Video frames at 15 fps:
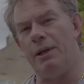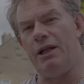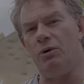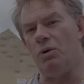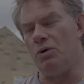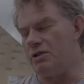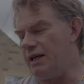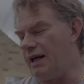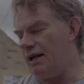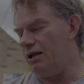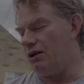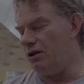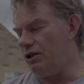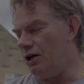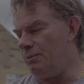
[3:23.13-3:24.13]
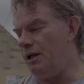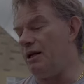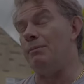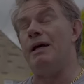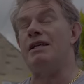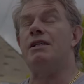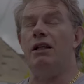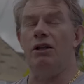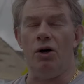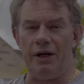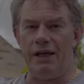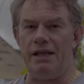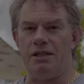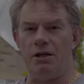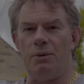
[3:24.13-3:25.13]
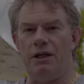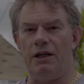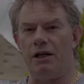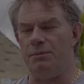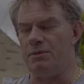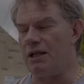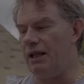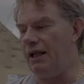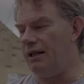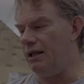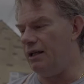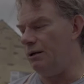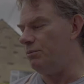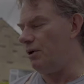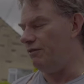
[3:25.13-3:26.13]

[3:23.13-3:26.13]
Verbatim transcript: any water getting on them, and it makes it a lot easier when you come to cleaning them.